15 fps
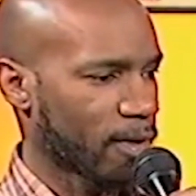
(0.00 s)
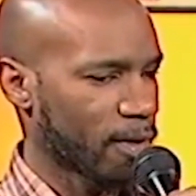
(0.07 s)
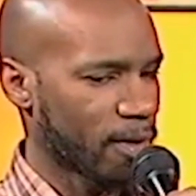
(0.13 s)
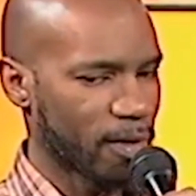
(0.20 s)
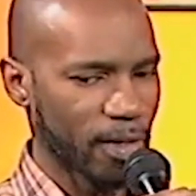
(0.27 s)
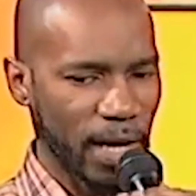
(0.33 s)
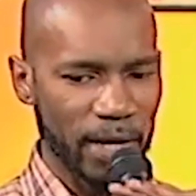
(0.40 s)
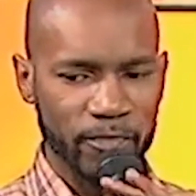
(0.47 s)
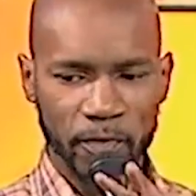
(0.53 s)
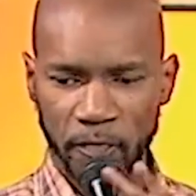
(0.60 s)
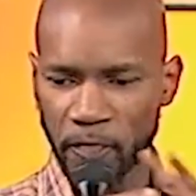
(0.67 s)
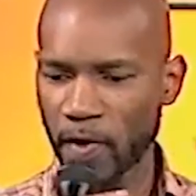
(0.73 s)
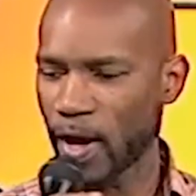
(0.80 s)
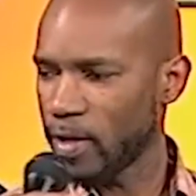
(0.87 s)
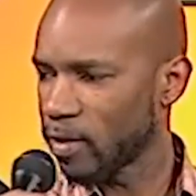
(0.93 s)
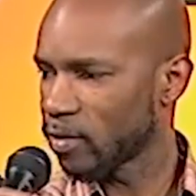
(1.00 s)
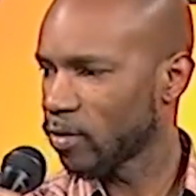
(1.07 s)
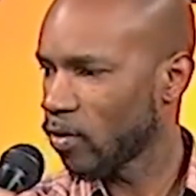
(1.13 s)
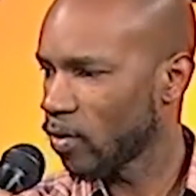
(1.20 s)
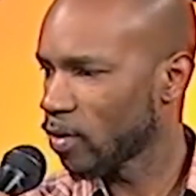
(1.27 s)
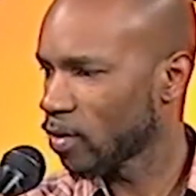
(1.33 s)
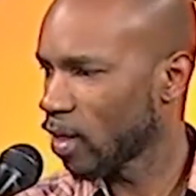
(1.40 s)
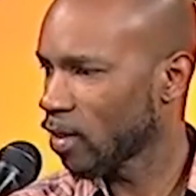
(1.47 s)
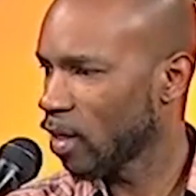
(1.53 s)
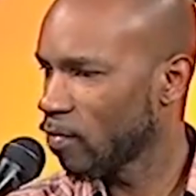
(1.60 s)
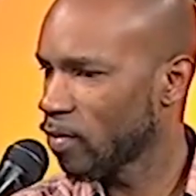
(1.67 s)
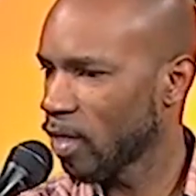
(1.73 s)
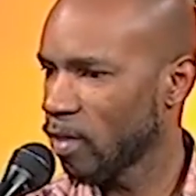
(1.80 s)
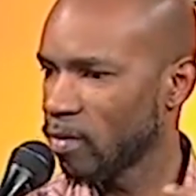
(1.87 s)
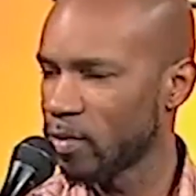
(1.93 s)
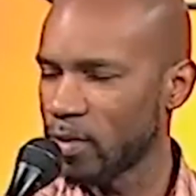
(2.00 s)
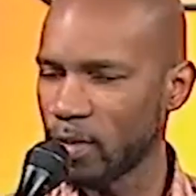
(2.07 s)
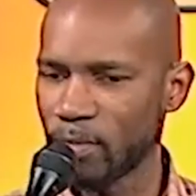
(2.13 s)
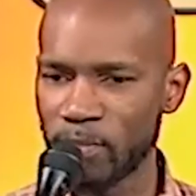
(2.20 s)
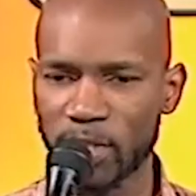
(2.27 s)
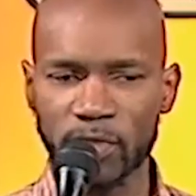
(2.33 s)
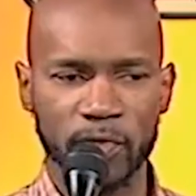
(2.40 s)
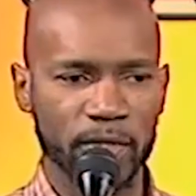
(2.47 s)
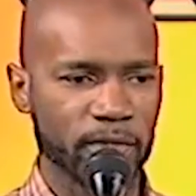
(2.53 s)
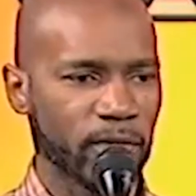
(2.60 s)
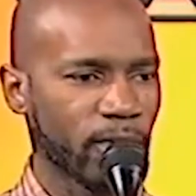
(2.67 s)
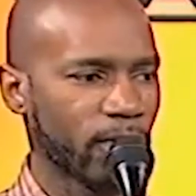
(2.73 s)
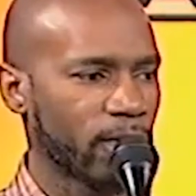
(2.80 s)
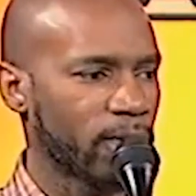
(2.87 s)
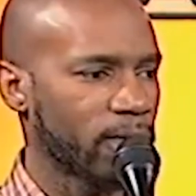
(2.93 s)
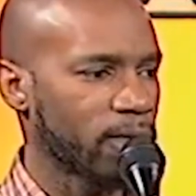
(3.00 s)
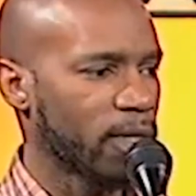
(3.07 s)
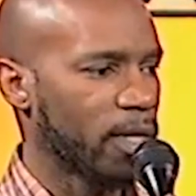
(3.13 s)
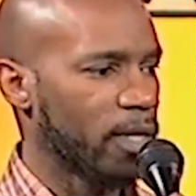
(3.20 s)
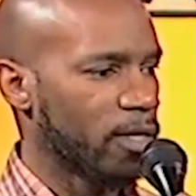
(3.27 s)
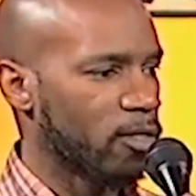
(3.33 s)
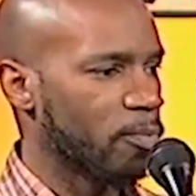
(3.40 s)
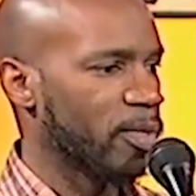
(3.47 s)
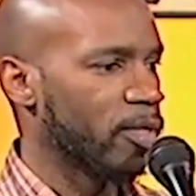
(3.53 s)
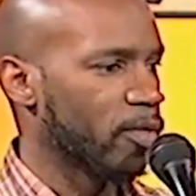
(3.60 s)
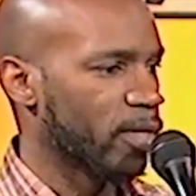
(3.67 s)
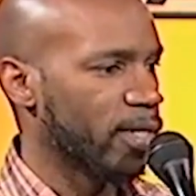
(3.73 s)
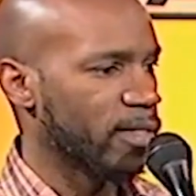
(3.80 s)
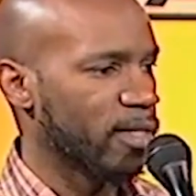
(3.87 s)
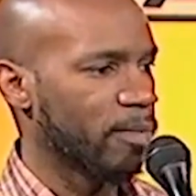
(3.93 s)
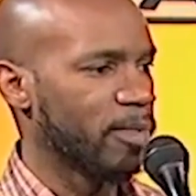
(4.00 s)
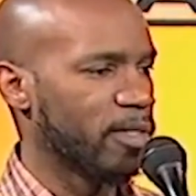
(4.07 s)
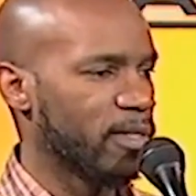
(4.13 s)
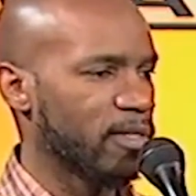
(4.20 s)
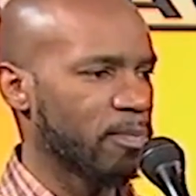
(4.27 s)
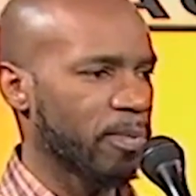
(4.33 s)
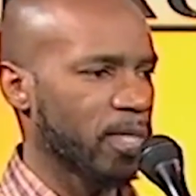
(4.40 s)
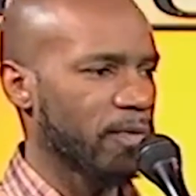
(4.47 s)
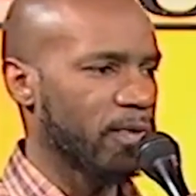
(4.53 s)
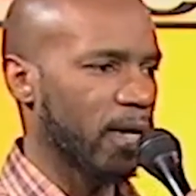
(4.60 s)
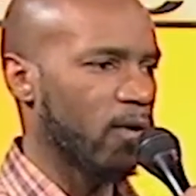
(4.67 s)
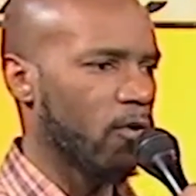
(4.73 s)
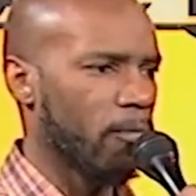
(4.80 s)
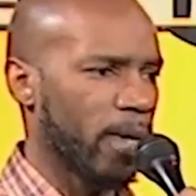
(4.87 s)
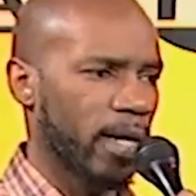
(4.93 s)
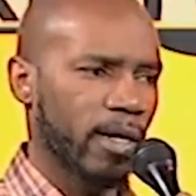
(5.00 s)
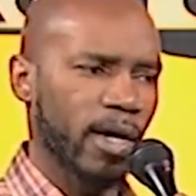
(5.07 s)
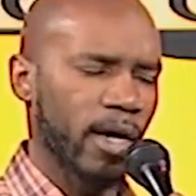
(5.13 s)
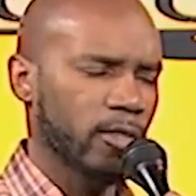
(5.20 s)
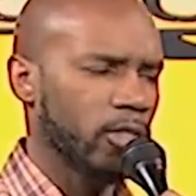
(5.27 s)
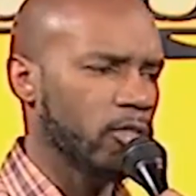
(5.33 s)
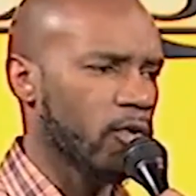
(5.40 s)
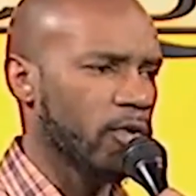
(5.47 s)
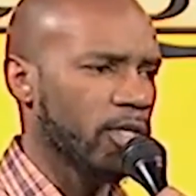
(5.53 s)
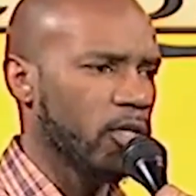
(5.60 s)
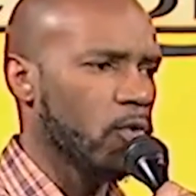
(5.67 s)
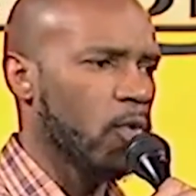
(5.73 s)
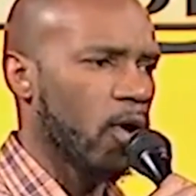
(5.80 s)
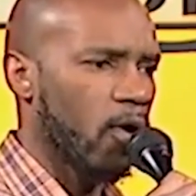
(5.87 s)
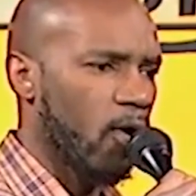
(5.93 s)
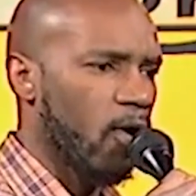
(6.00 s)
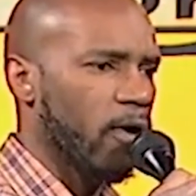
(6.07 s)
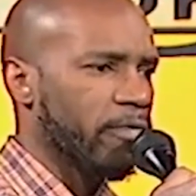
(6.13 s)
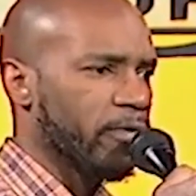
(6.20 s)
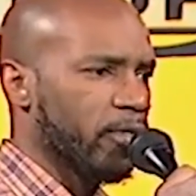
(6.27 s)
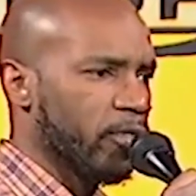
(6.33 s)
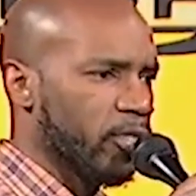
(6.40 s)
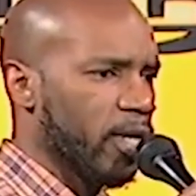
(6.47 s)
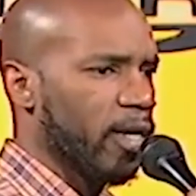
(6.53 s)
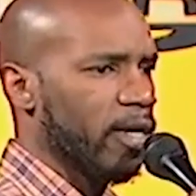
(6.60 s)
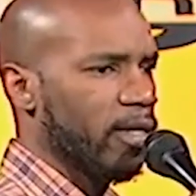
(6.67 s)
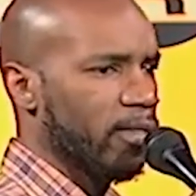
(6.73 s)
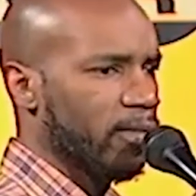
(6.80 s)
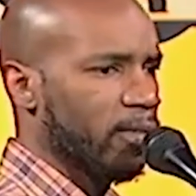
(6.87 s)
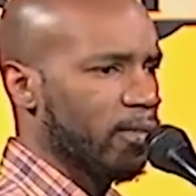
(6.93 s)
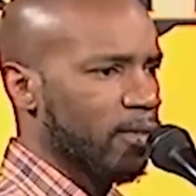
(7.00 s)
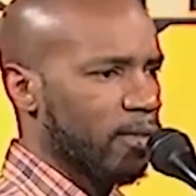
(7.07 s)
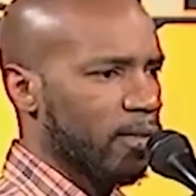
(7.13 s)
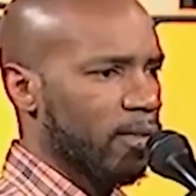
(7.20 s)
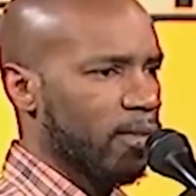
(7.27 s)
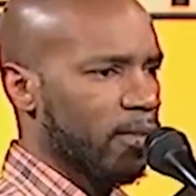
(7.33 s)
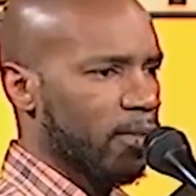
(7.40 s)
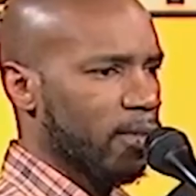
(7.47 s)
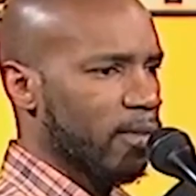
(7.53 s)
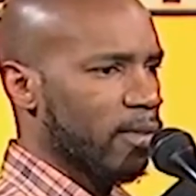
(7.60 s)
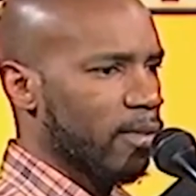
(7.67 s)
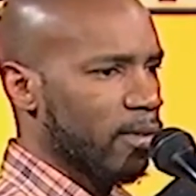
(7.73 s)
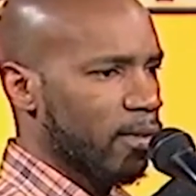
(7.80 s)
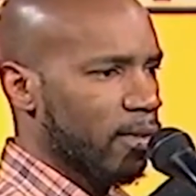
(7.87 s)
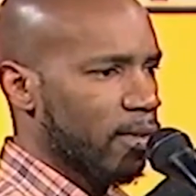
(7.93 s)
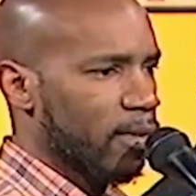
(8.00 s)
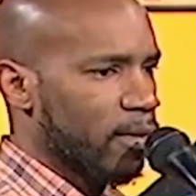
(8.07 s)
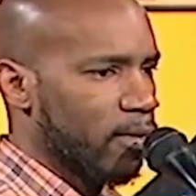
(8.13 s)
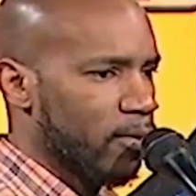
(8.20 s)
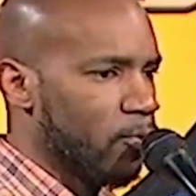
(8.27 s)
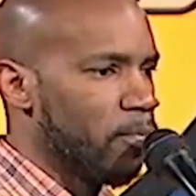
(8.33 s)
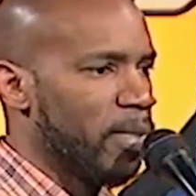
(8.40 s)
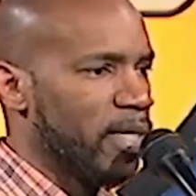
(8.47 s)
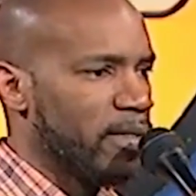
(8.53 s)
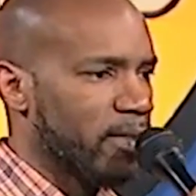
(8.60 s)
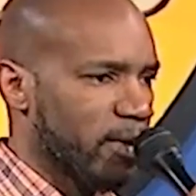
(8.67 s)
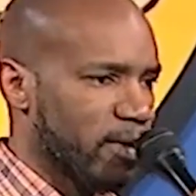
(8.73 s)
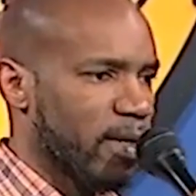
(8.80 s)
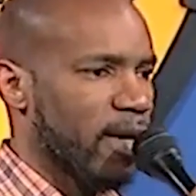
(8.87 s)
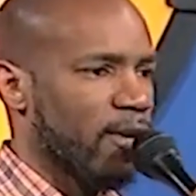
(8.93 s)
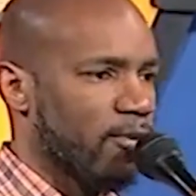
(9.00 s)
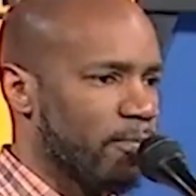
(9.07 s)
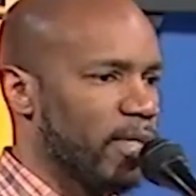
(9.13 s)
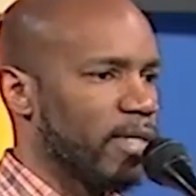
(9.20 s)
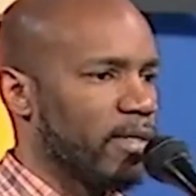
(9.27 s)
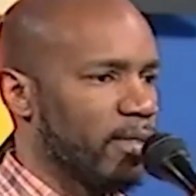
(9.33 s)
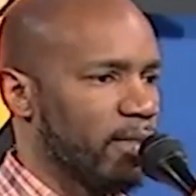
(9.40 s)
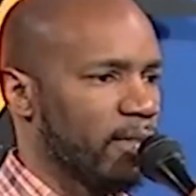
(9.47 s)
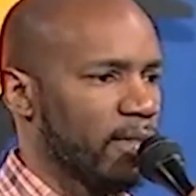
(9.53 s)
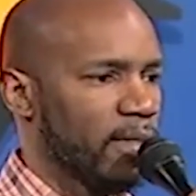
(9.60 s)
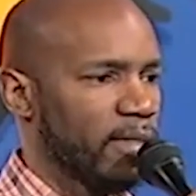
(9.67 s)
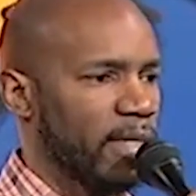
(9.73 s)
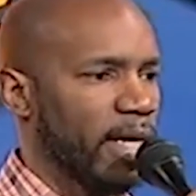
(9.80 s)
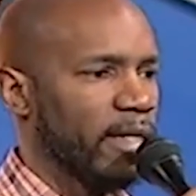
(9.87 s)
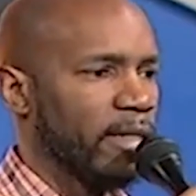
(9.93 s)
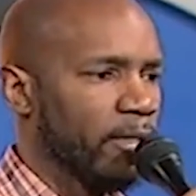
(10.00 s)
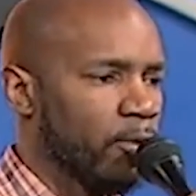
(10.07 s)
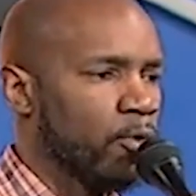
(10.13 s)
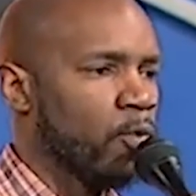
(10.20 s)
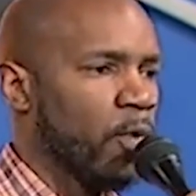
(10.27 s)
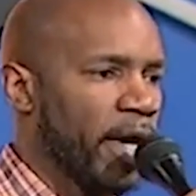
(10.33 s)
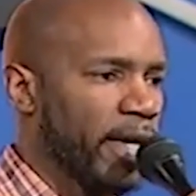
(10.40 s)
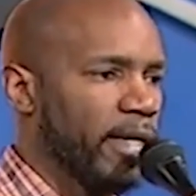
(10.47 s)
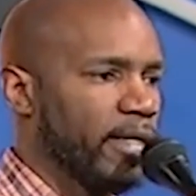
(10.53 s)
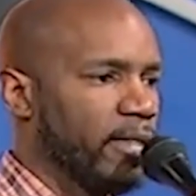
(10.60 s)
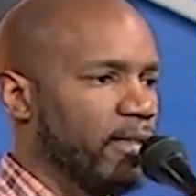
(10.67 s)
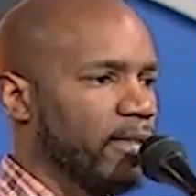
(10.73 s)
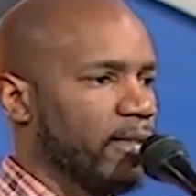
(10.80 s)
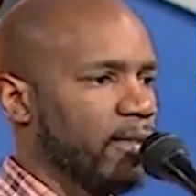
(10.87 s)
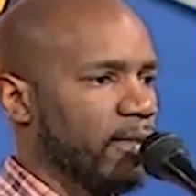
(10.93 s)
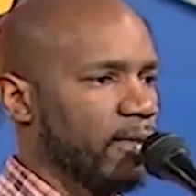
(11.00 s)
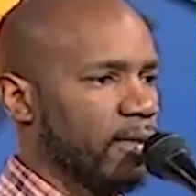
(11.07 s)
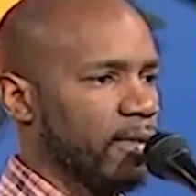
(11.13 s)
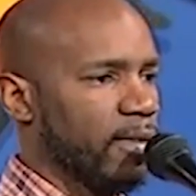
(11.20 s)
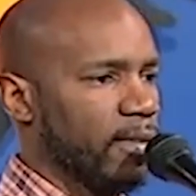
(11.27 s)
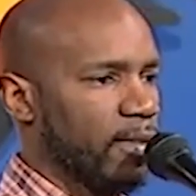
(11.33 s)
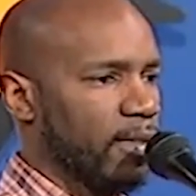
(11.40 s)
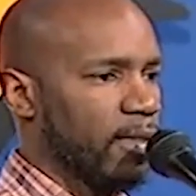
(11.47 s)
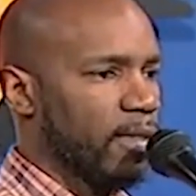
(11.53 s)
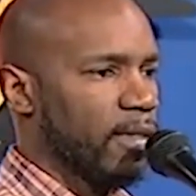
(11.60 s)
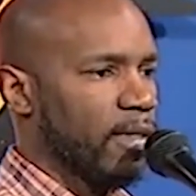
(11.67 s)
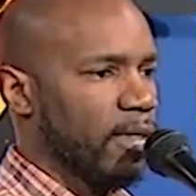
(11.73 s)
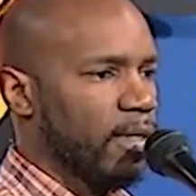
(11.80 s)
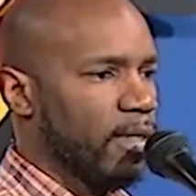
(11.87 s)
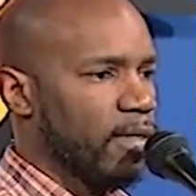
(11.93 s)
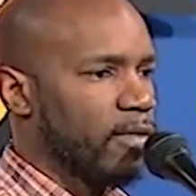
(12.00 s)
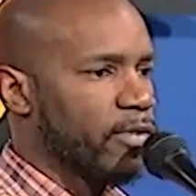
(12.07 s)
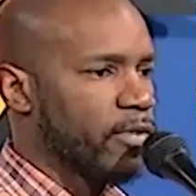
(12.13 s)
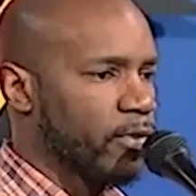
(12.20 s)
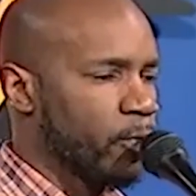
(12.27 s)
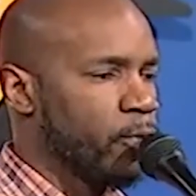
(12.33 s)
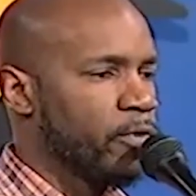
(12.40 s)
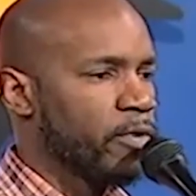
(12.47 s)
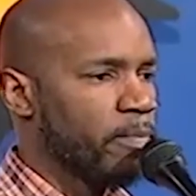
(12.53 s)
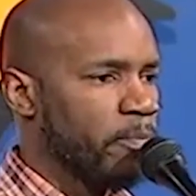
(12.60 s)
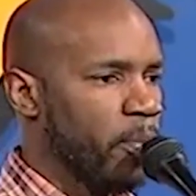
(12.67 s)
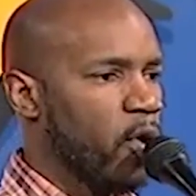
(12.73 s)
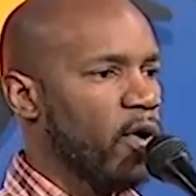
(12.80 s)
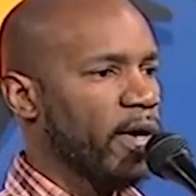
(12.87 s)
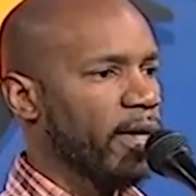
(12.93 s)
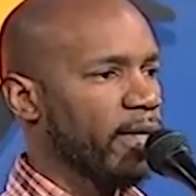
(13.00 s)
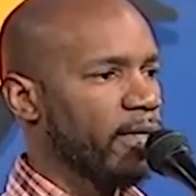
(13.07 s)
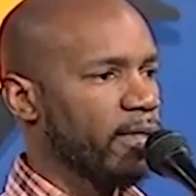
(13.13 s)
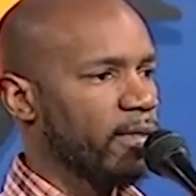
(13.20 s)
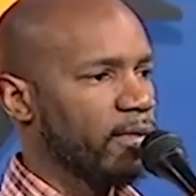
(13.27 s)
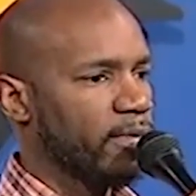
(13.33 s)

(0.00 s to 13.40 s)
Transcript: And have the finest daughters. Like, every time you see a mixed race girl, you'd be looking at them in disbelief, like, oh my gosh, shorty, you are off the chain. You mean to tell me that Lil Wayne and Susan Boyle